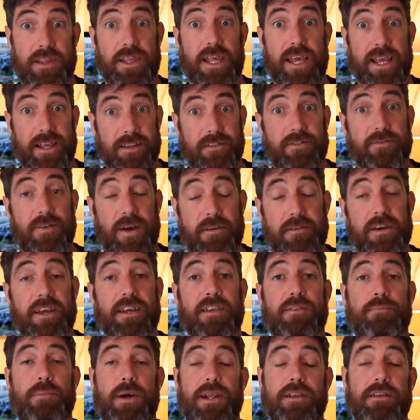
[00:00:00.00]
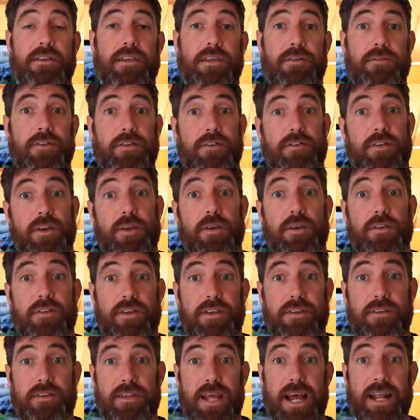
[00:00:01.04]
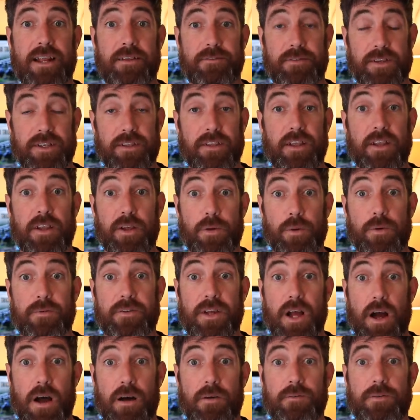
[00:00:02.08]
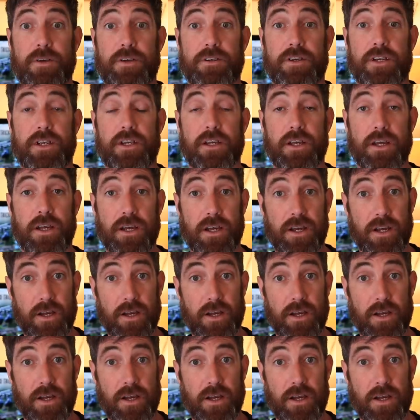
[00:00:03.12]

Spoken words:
it's very expensive as soon as it's anything to do with carp fishing.